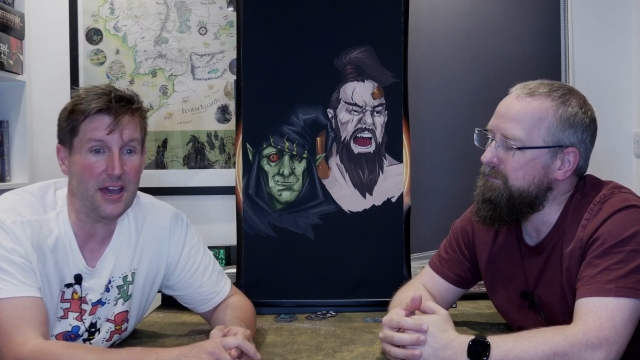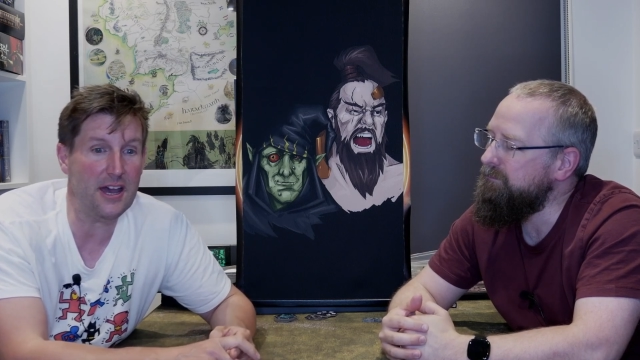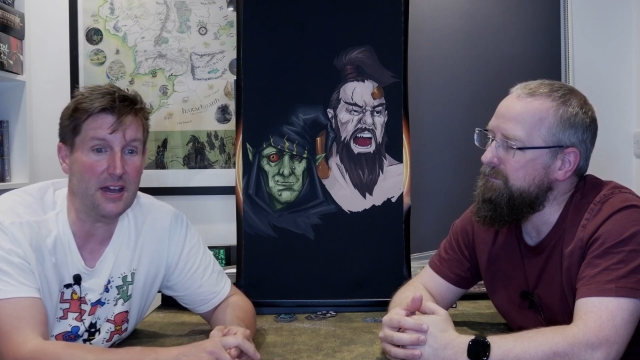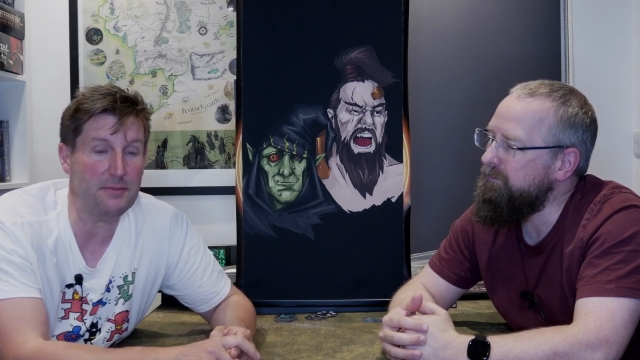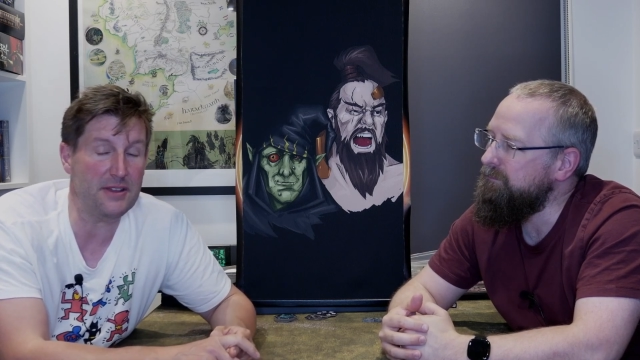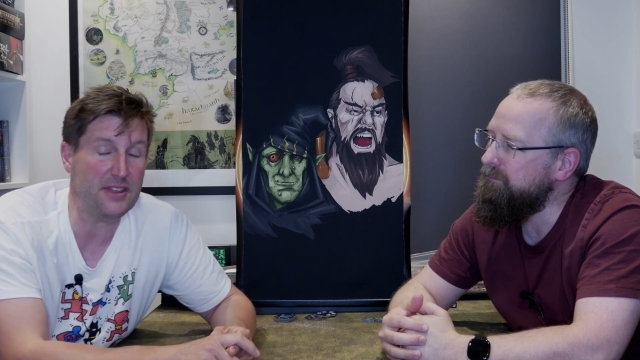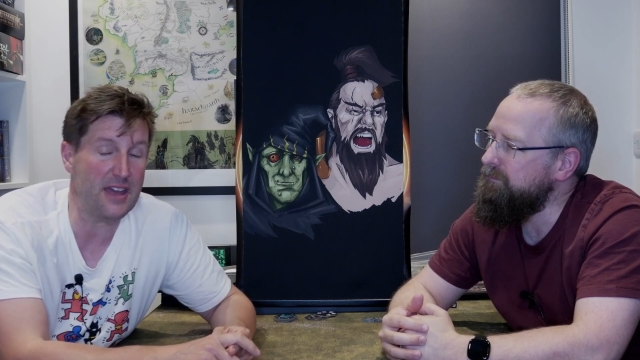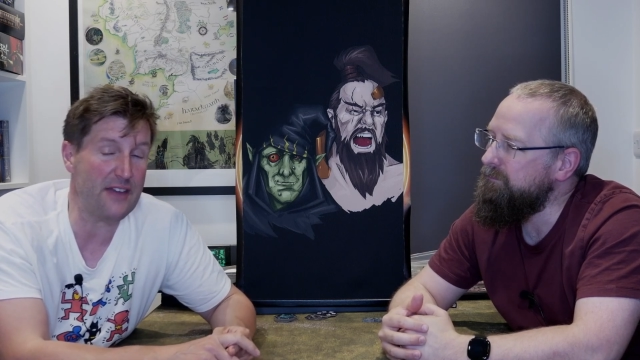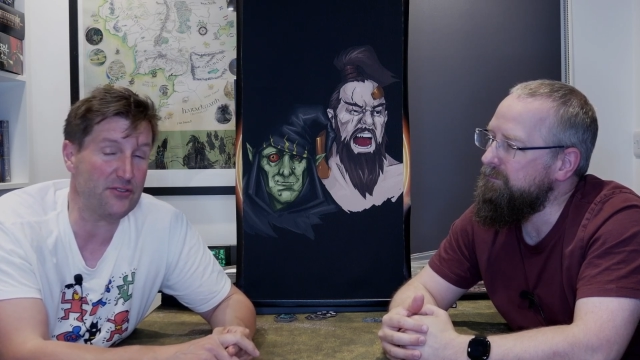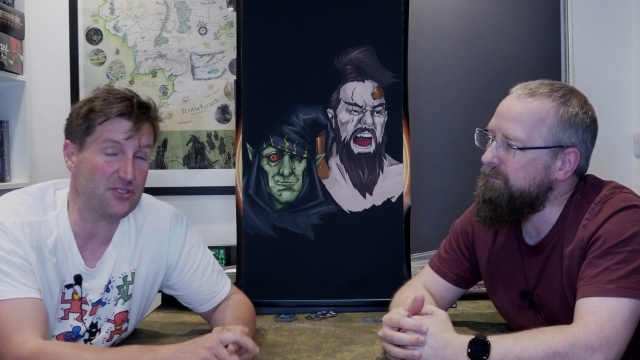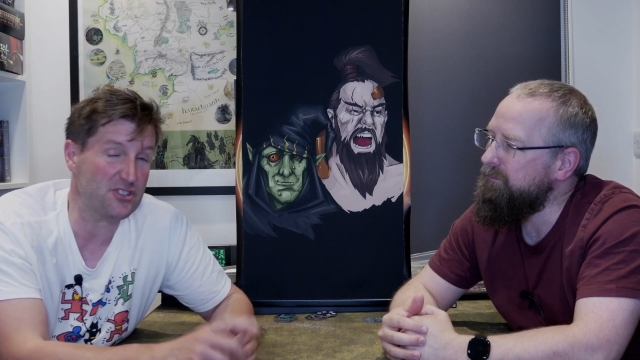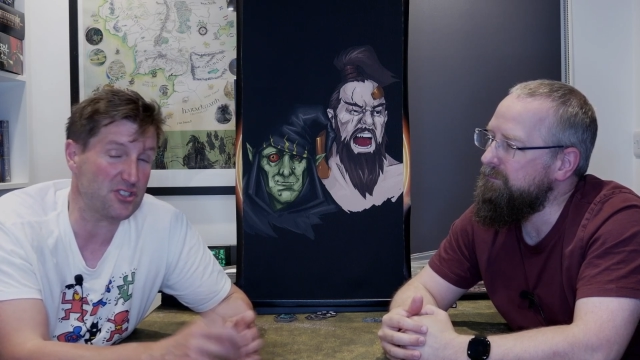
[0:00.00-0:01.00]
Speaker 1: um, and they
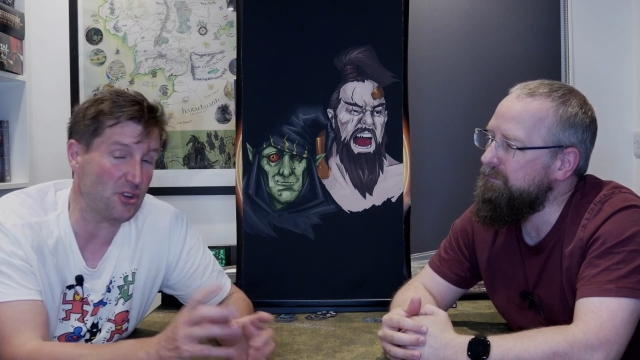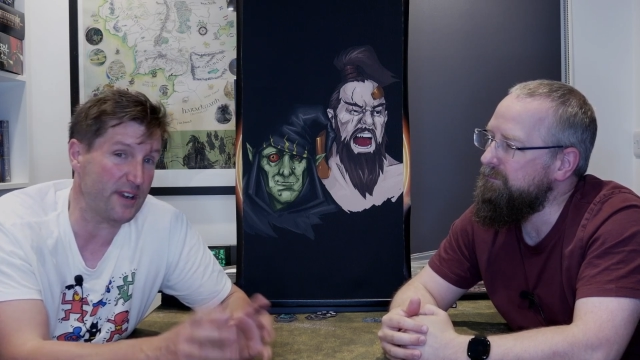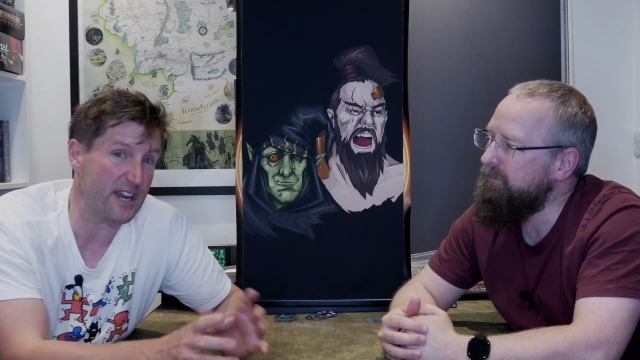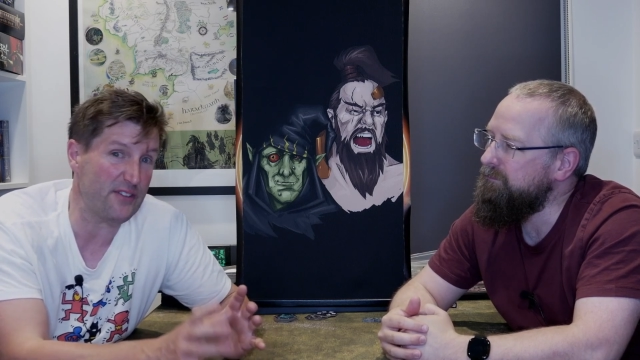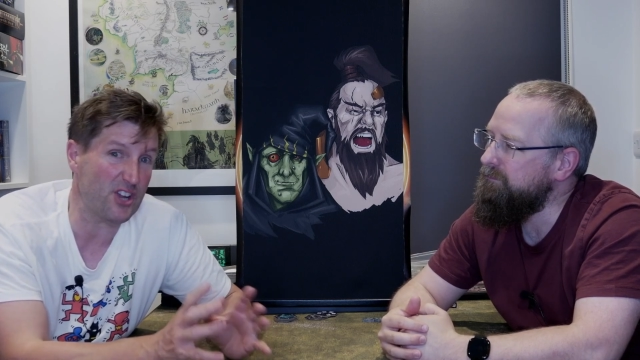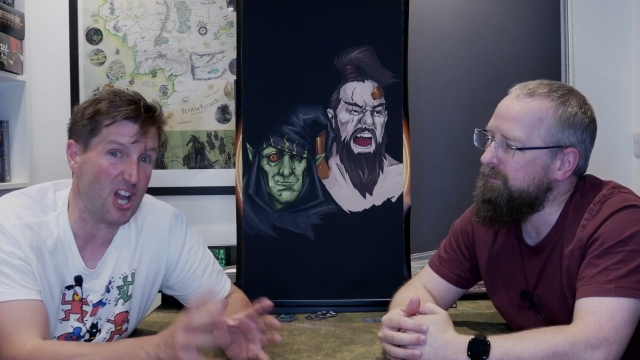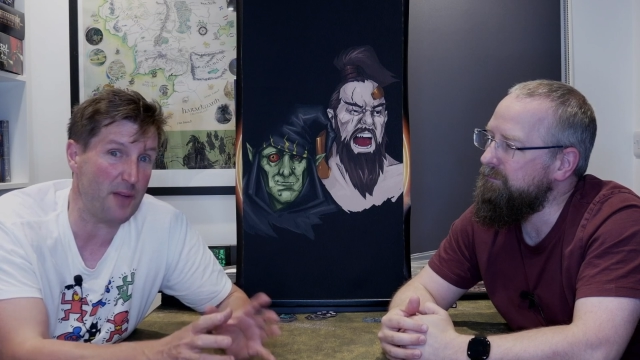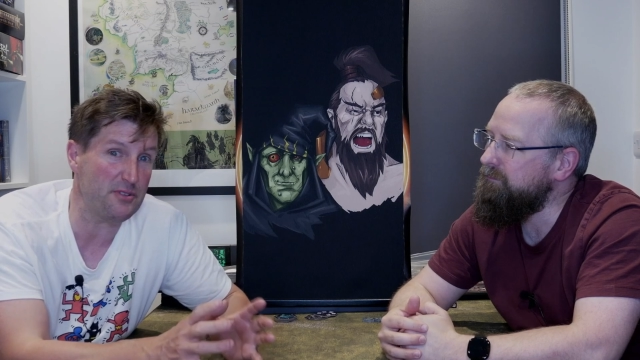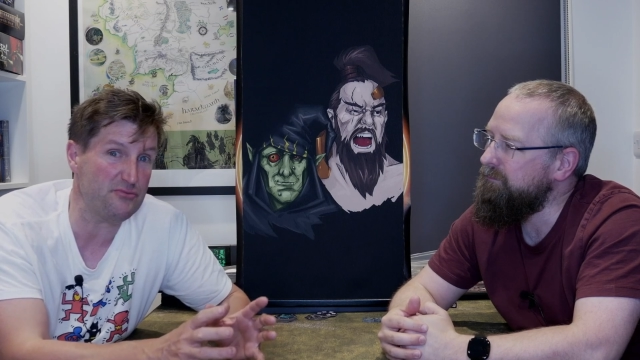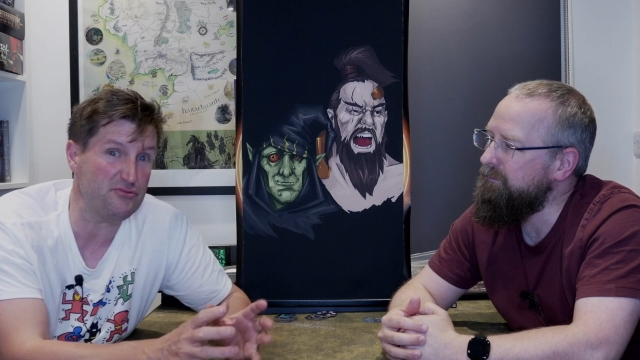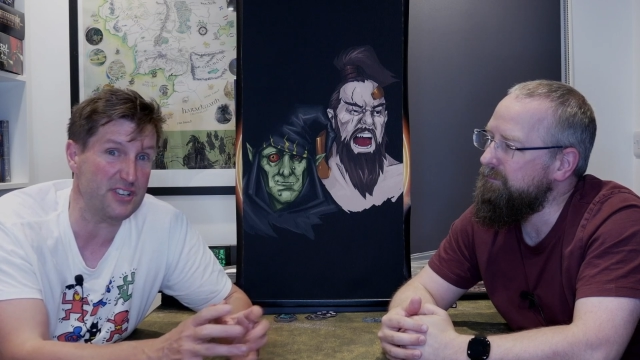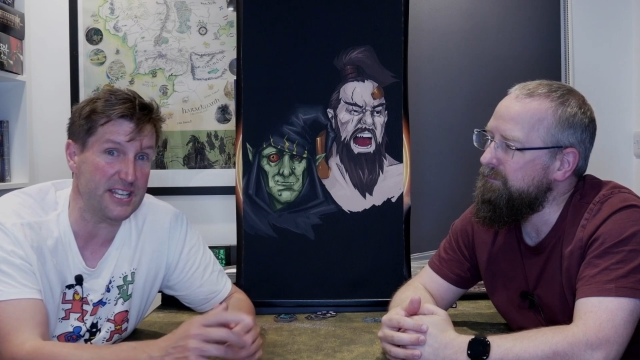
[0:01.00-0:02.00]
have the Soulraid have a
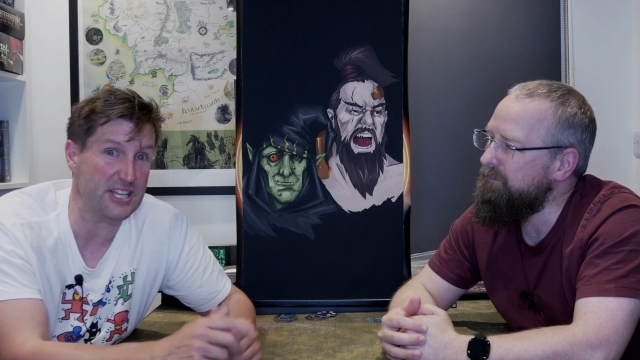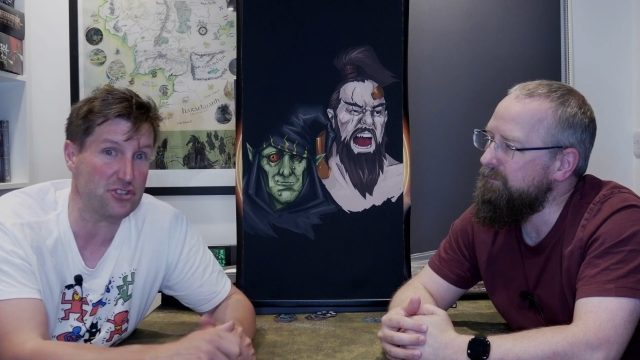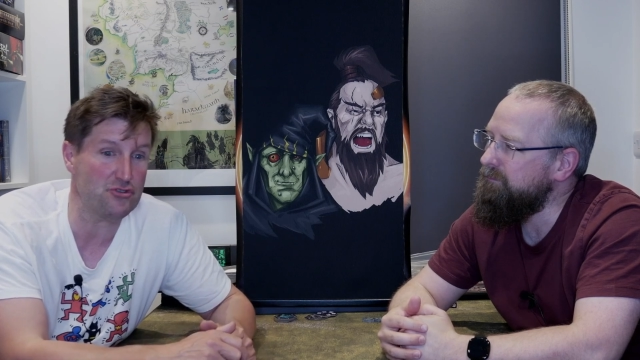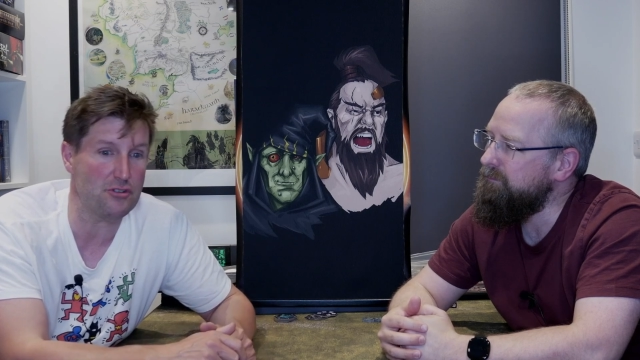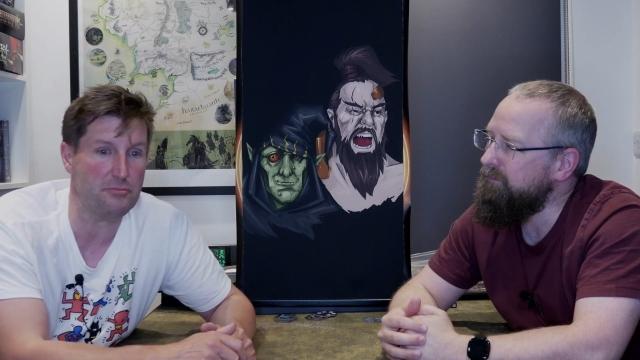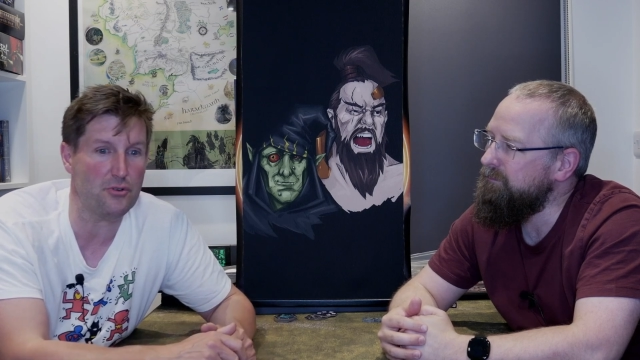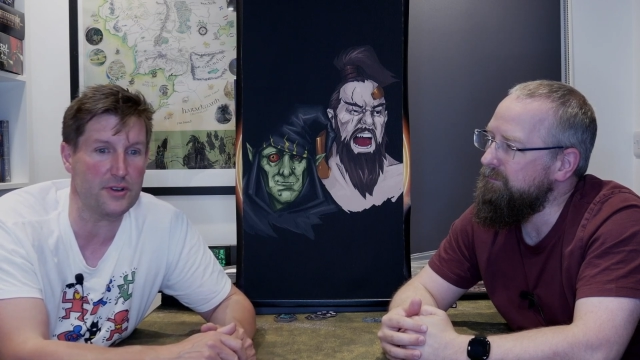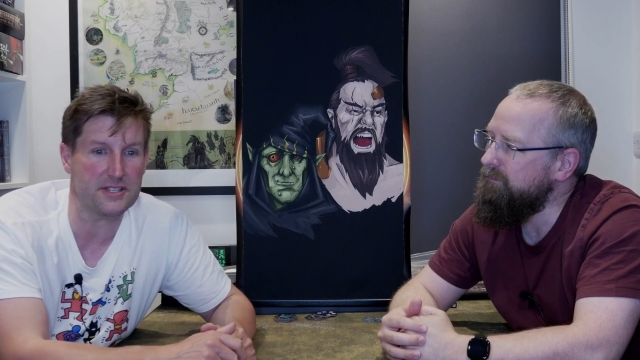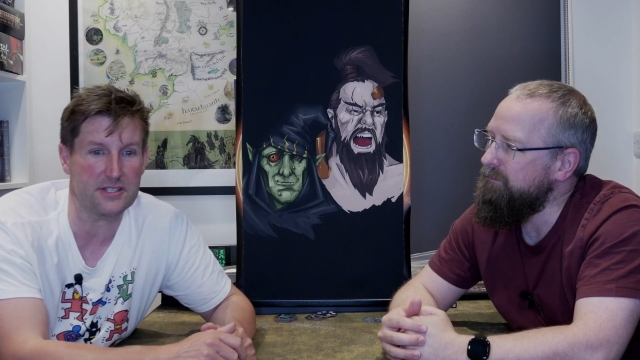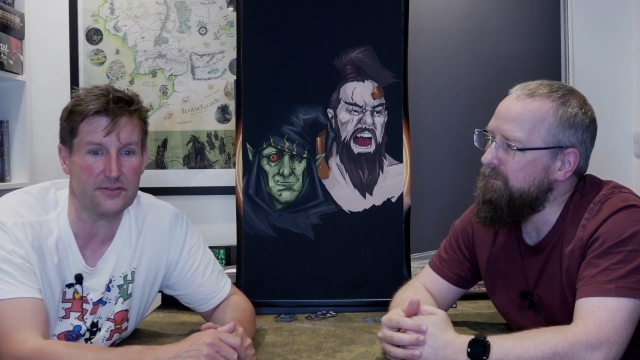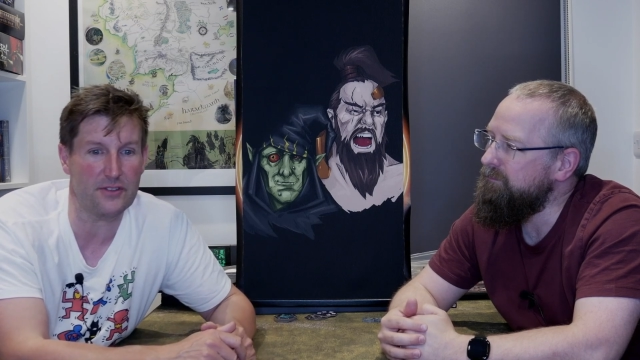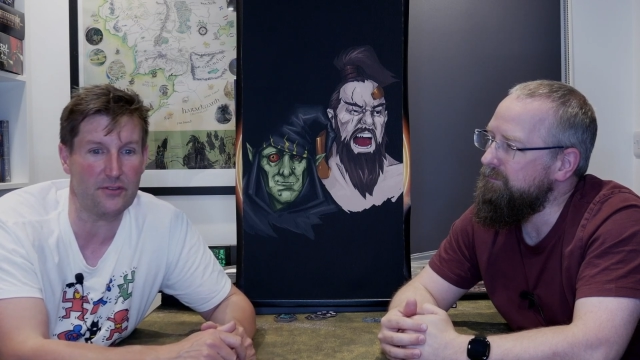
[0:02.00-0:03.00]
couple of really strong poisons of